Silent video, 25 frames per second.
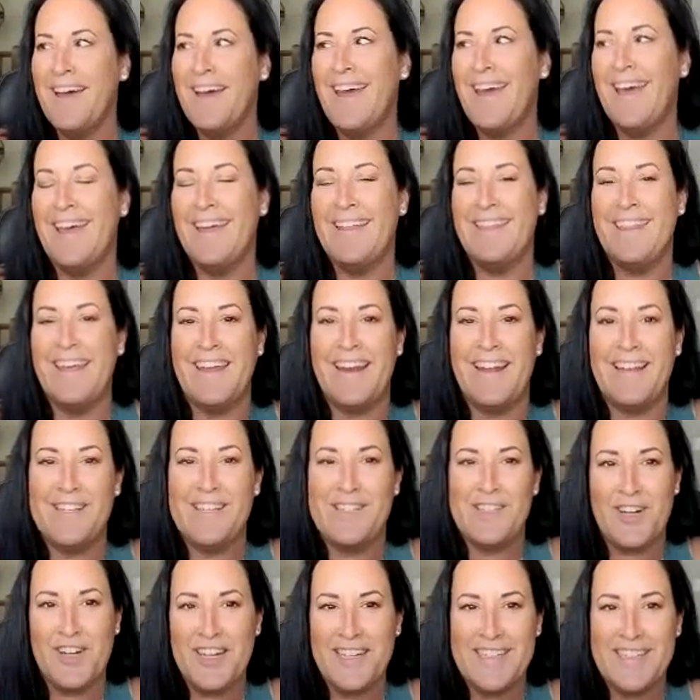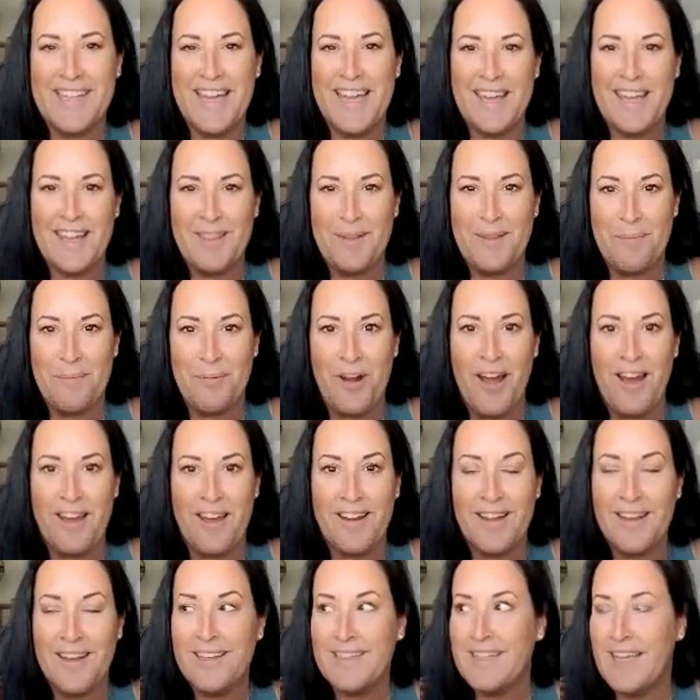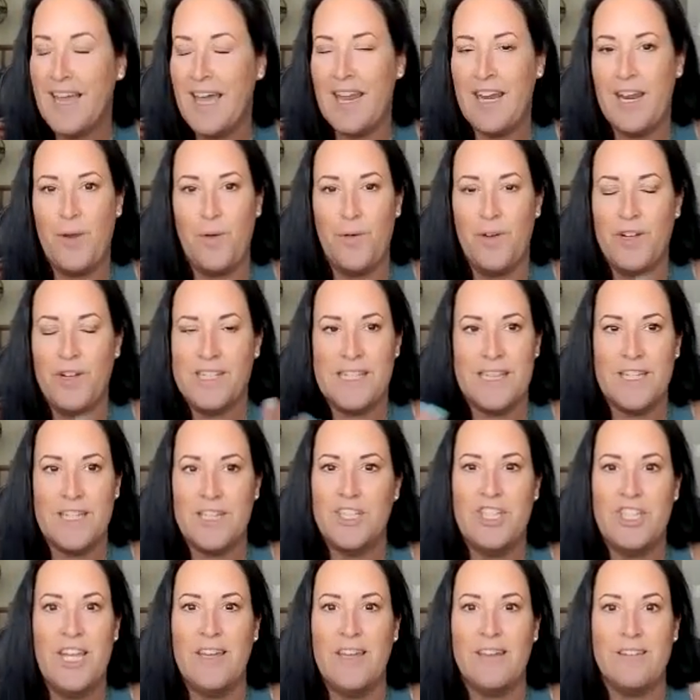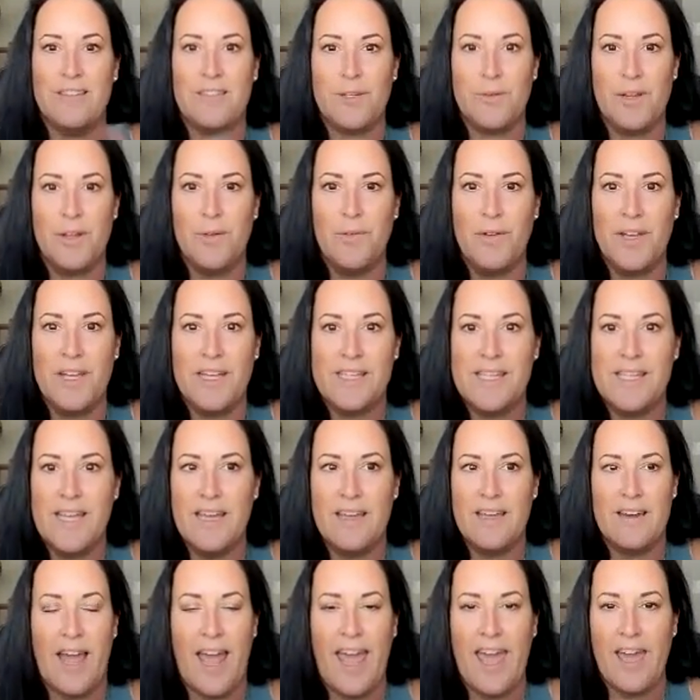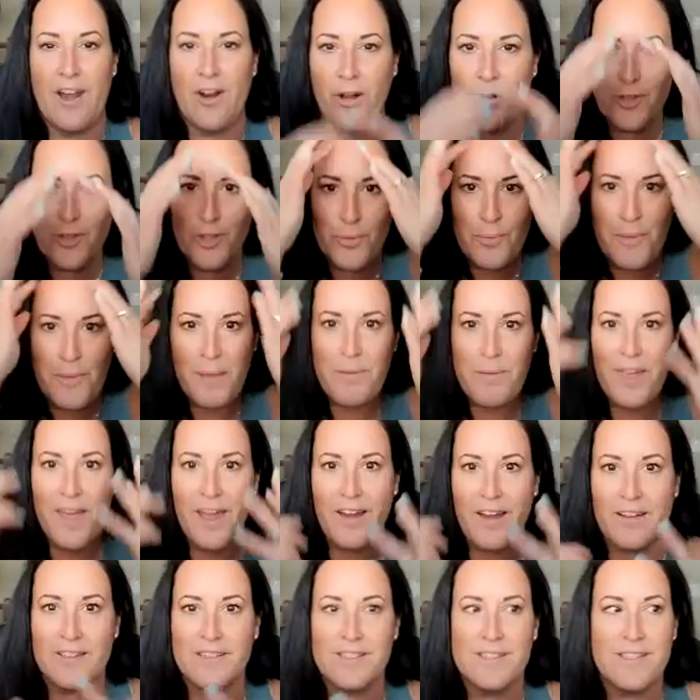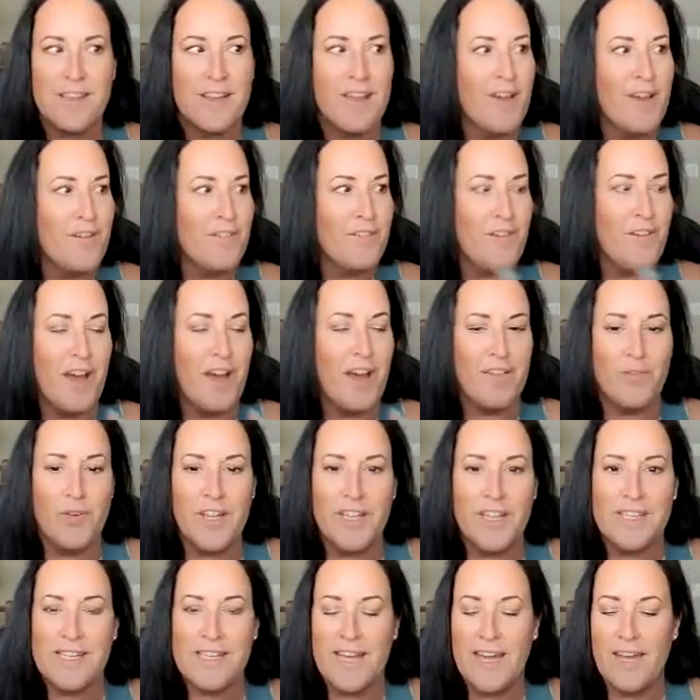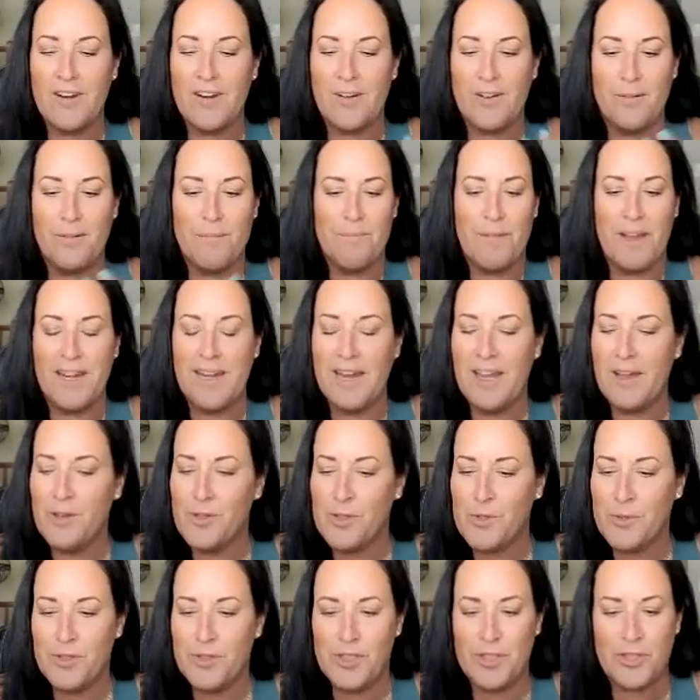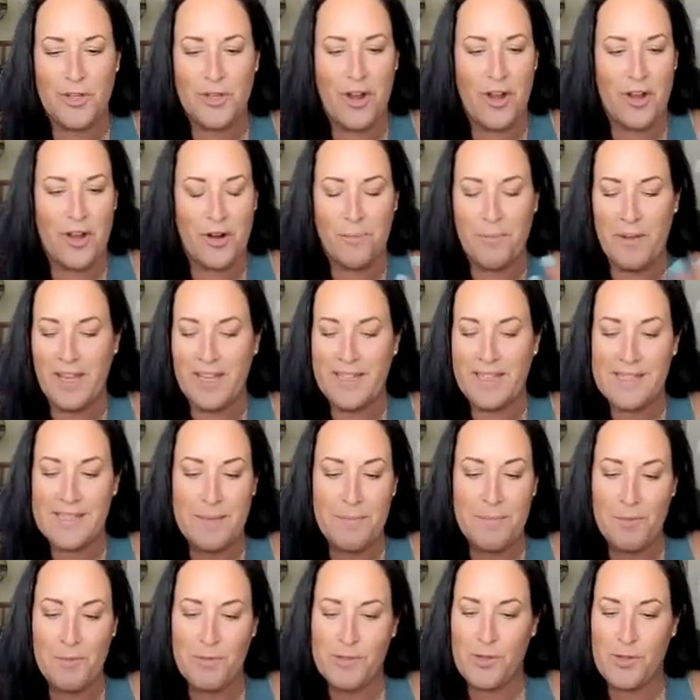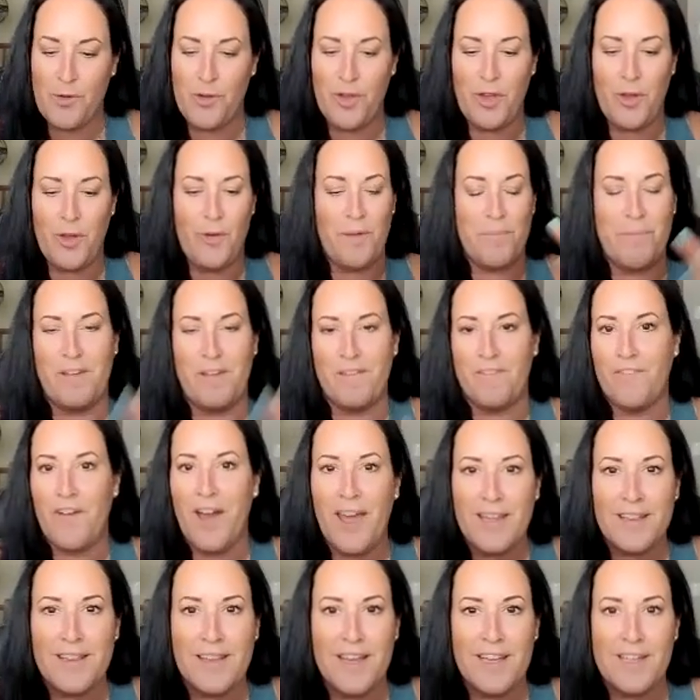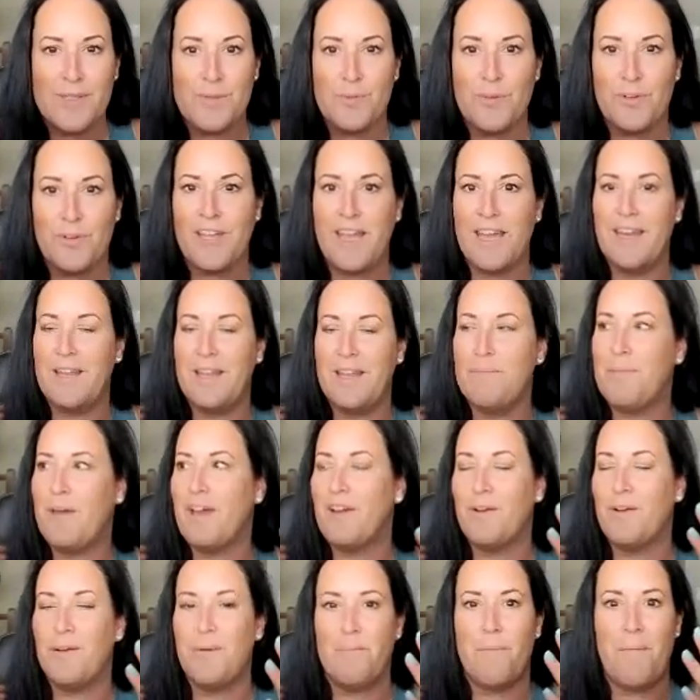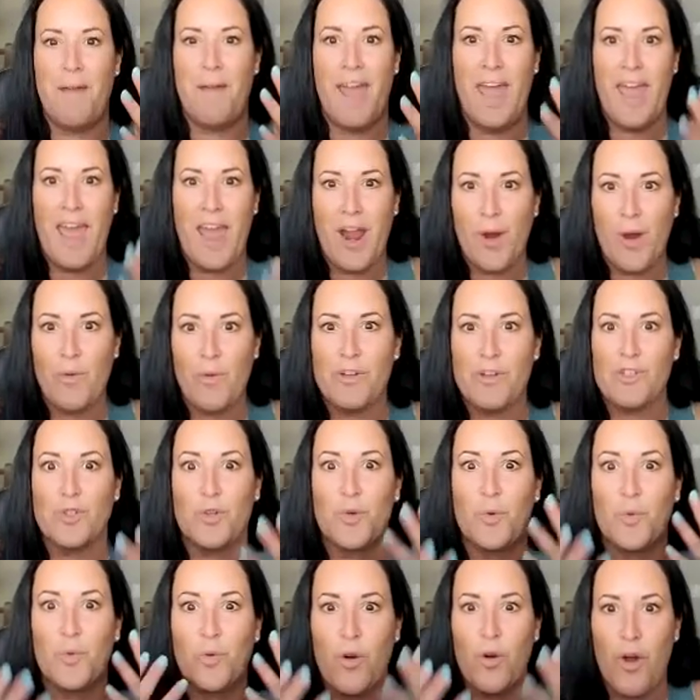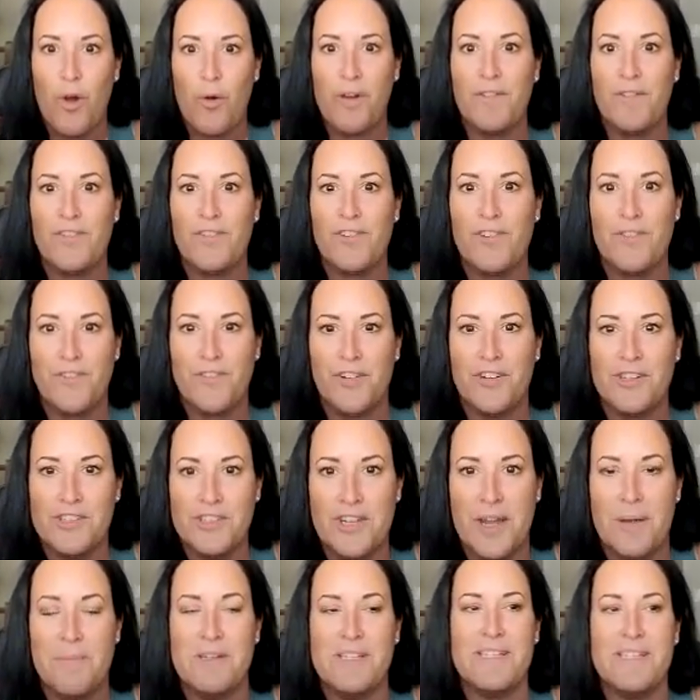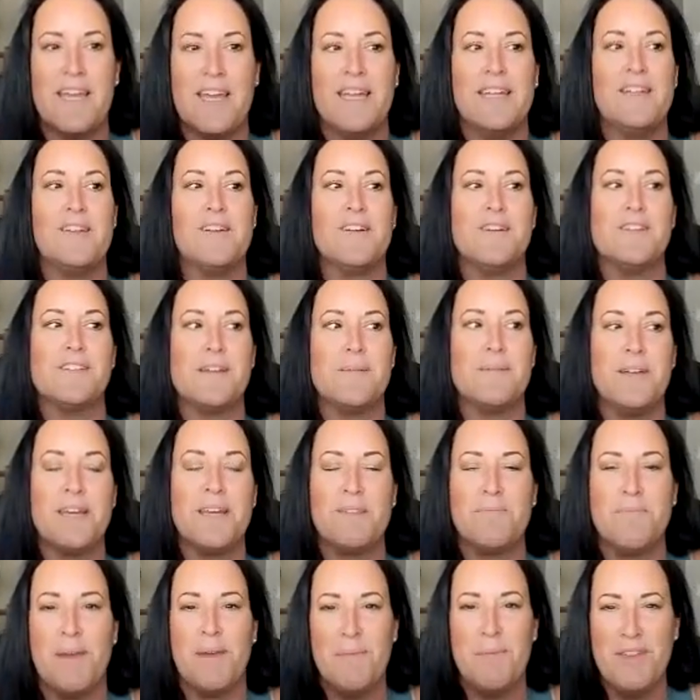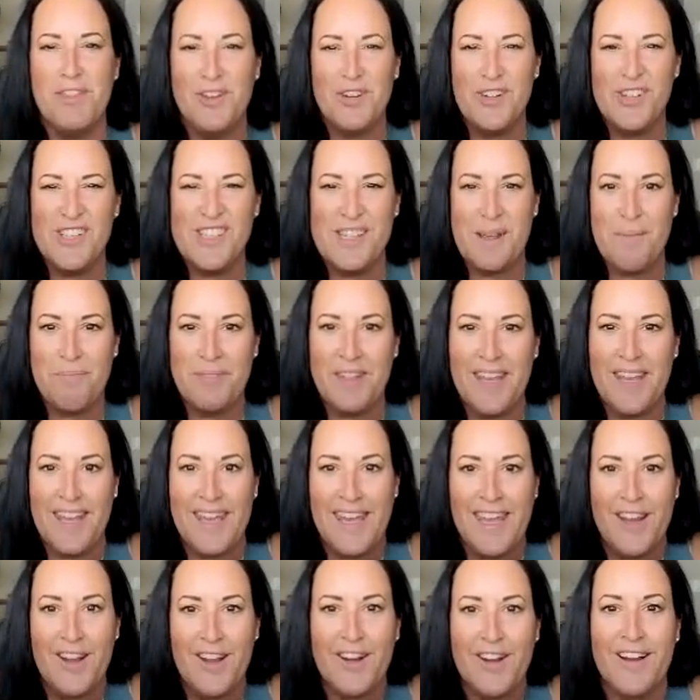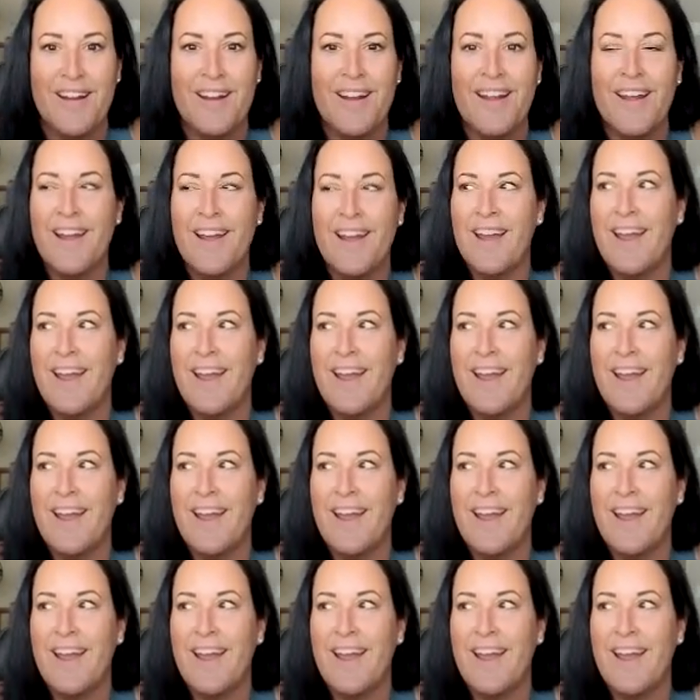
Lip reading: And then I started taking the product and it was legit. 3 weeks in, I had all new baby hairs. Five weeks later, my nails were stronger. My eczema was going away. My fine lines were getting better. My hair was growing for the first time in 10 years. I'm like, maybe there's something here.